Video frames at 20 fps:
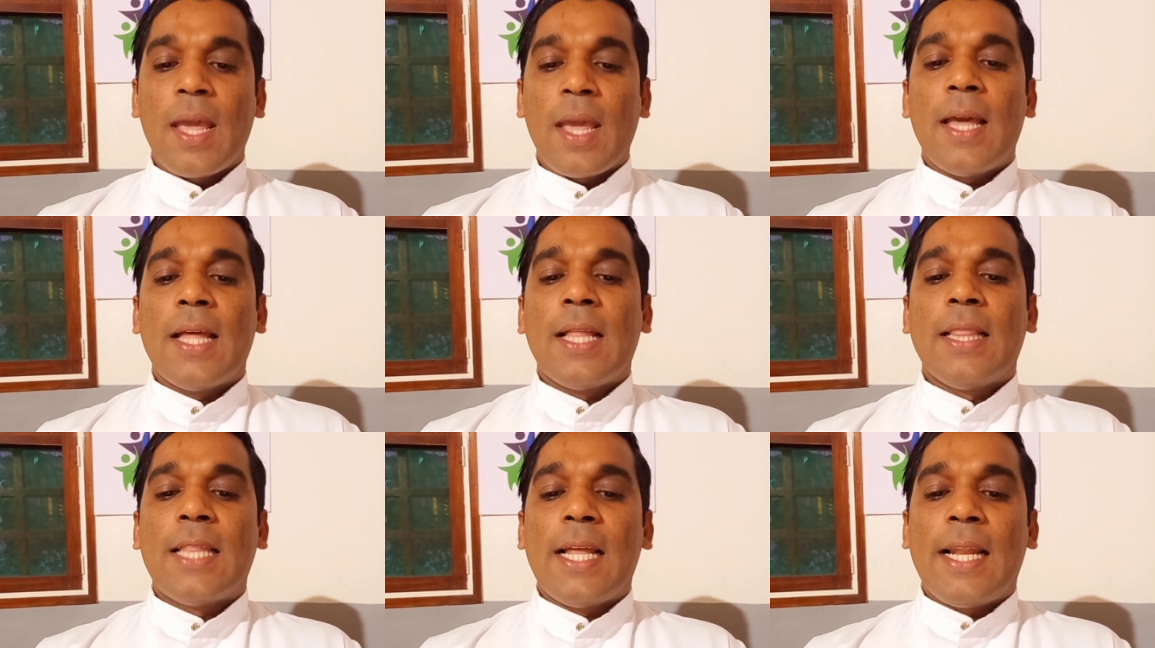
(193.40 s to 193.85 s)

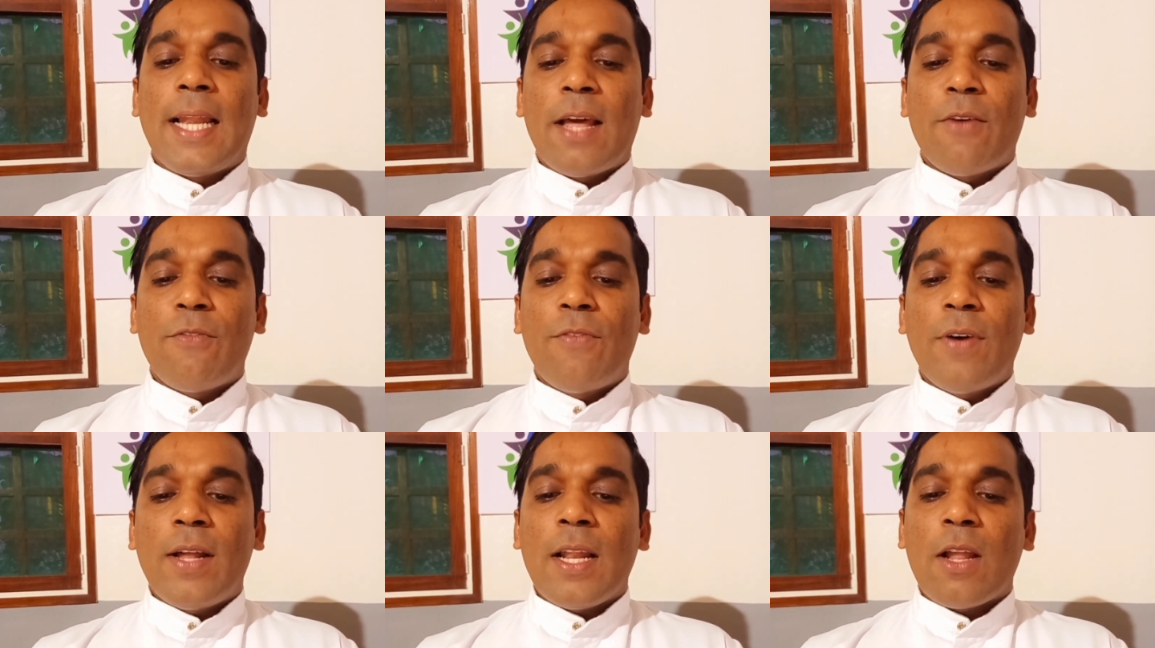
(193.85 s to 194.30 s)
the
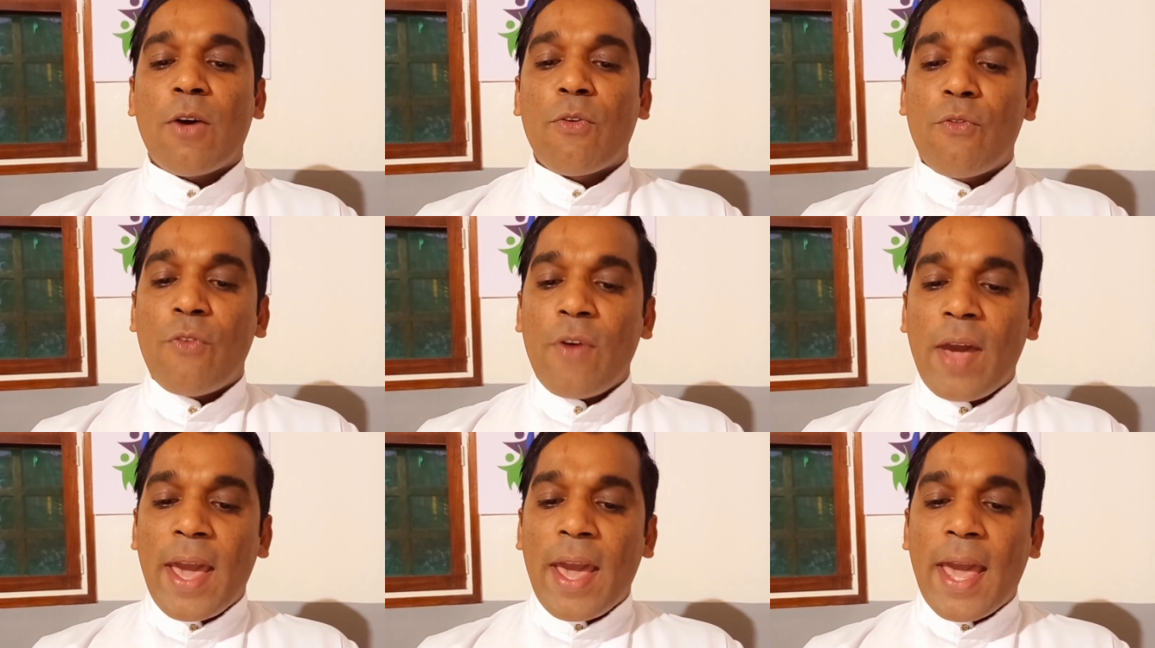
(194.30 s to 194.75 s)

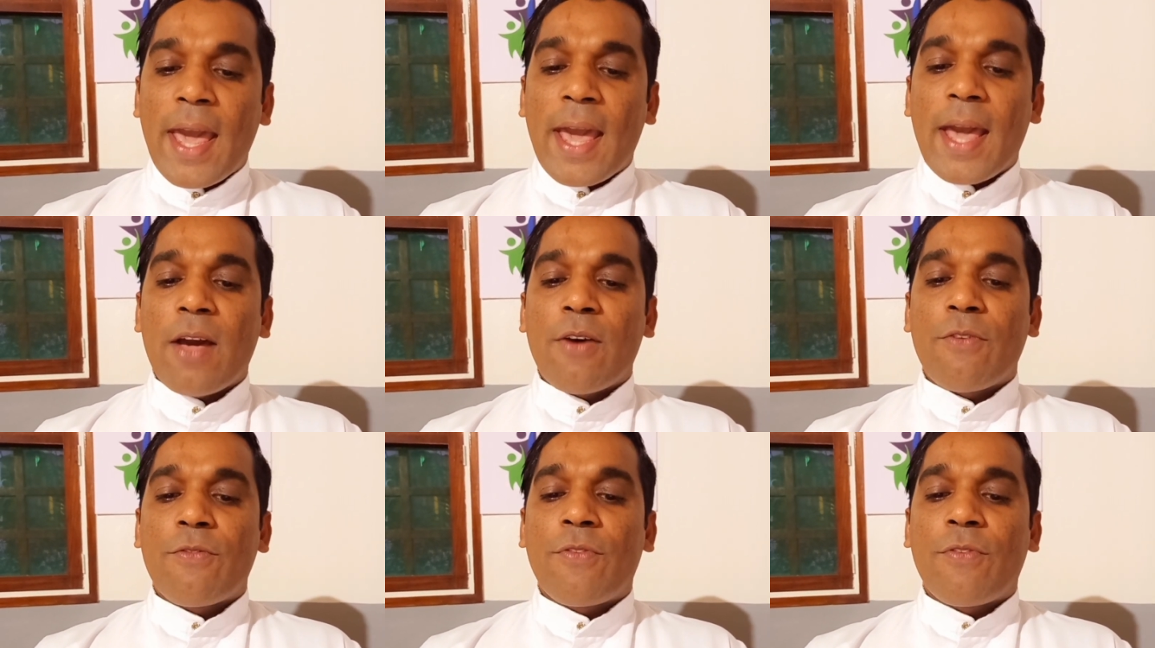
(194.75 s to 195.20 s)
level
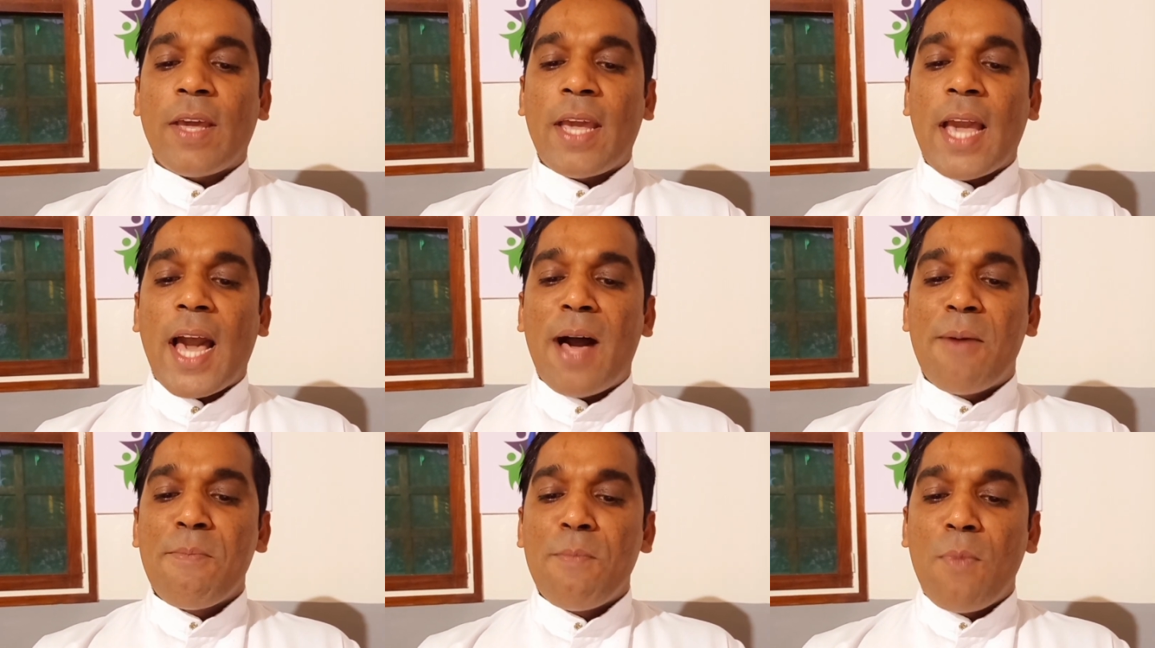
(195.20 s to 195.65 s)
where we
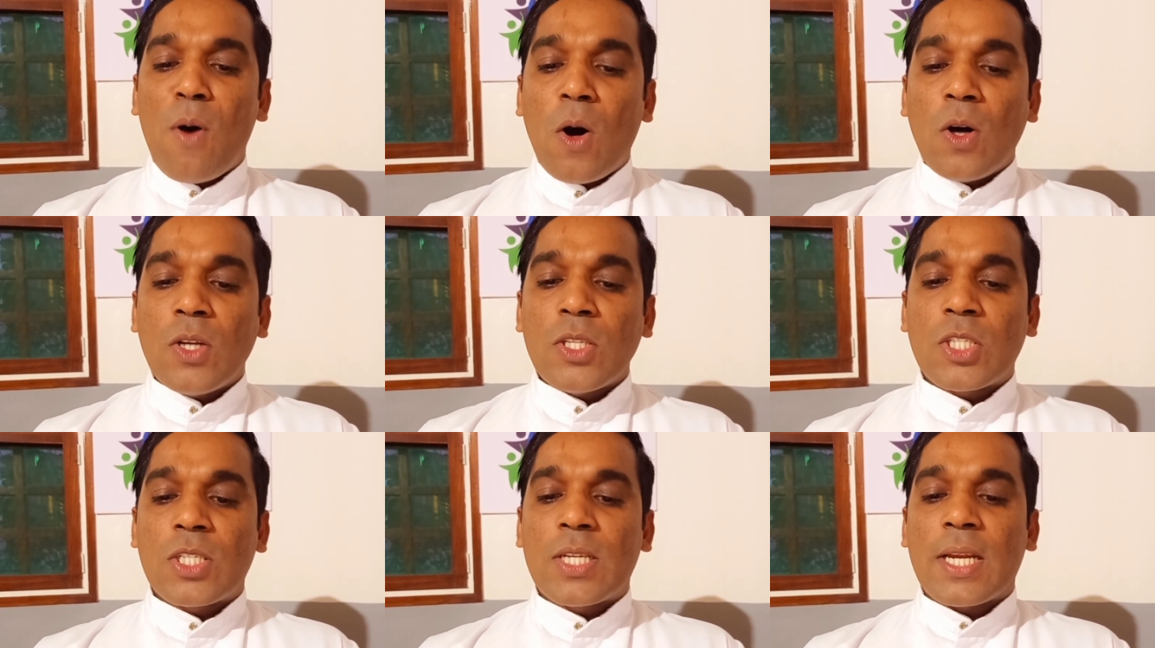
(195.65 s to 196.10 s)
are
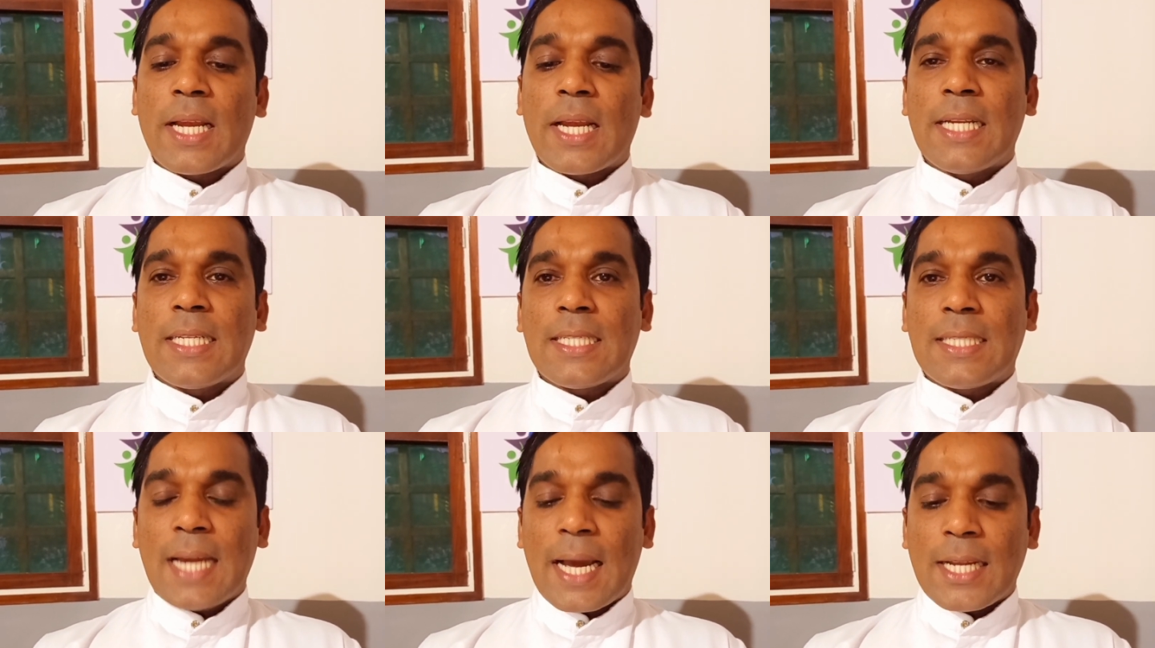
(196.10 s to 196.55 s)
most
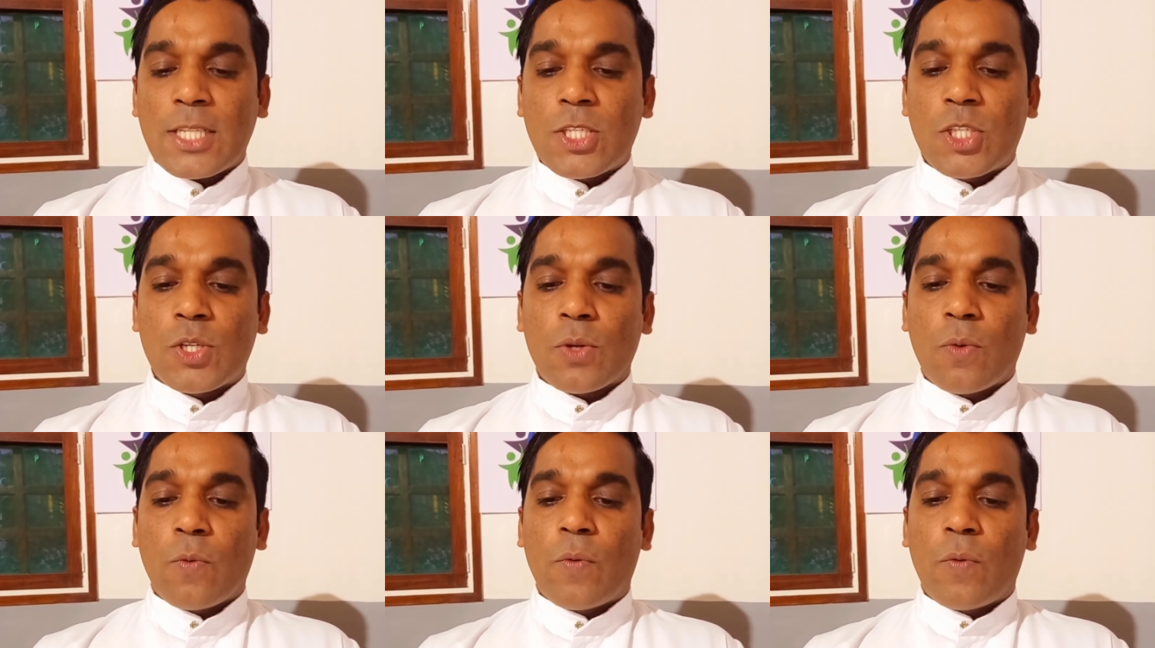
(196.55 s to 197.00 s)
in
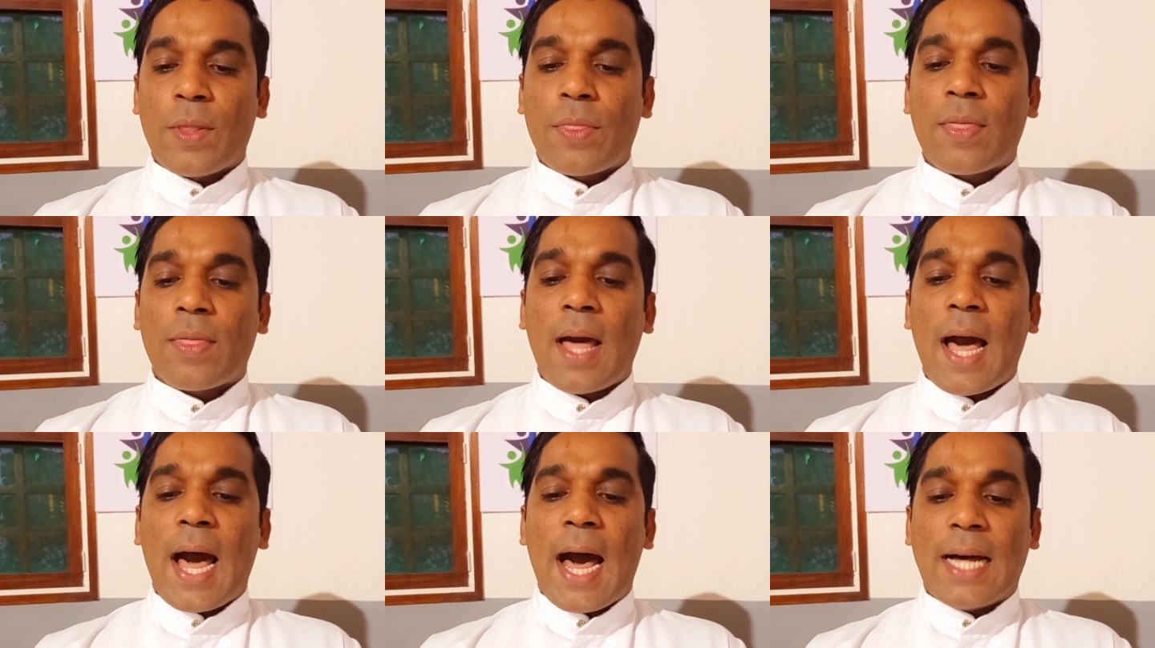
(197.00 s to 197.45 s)
touch
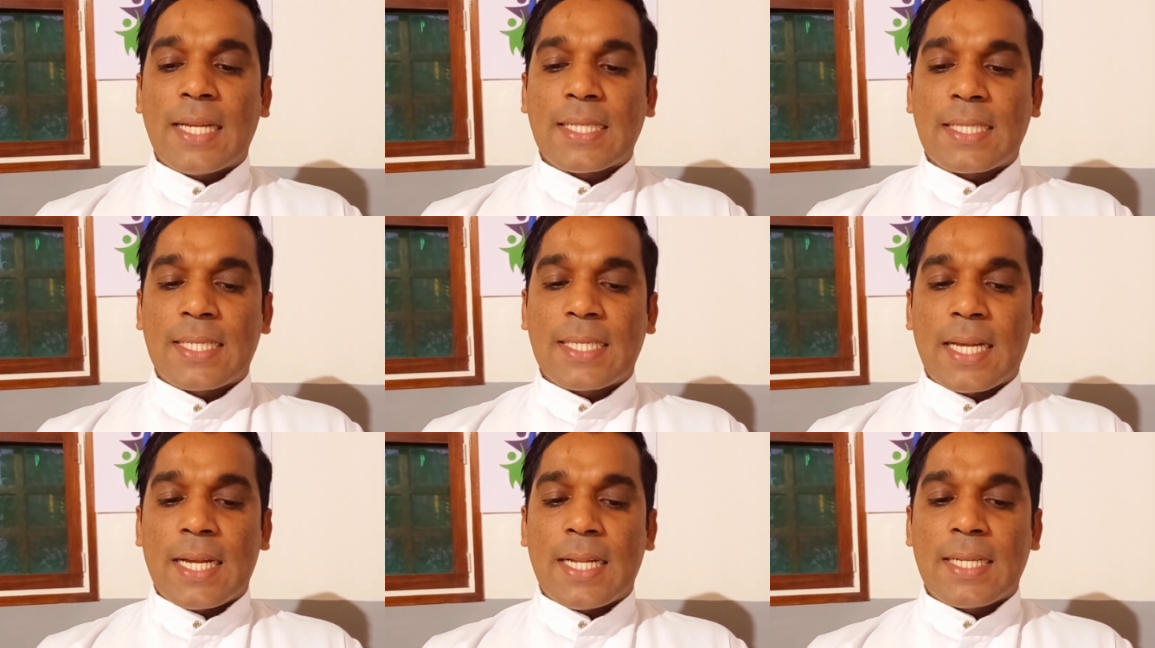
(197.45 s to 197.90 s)
with
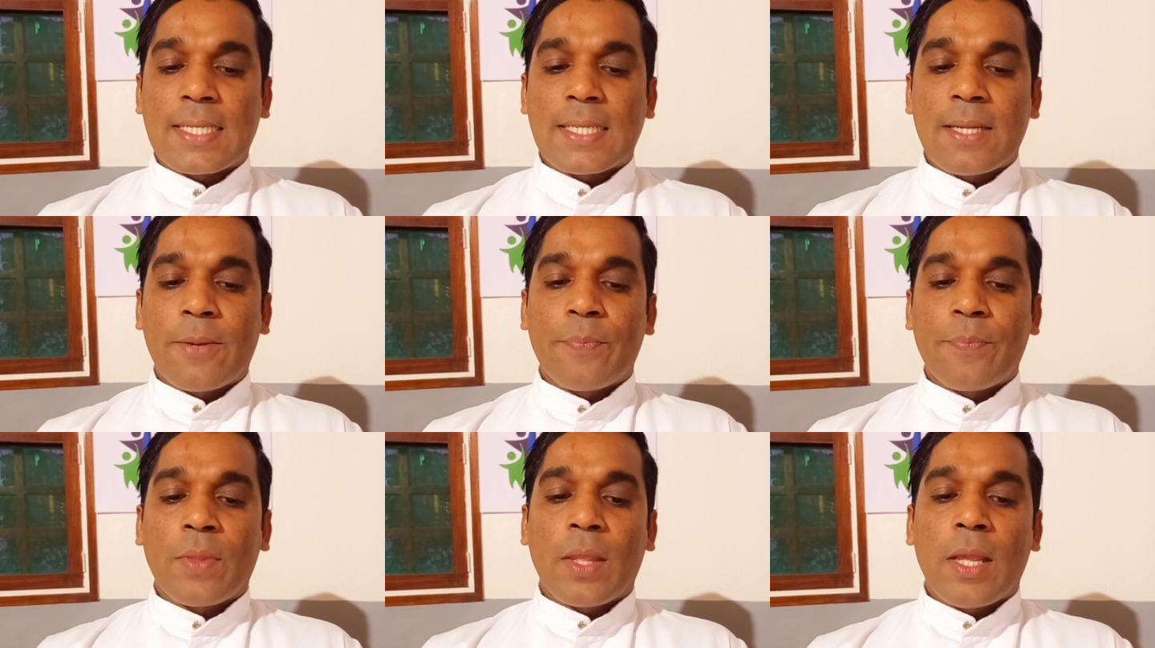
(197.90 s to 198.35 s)
ourselves.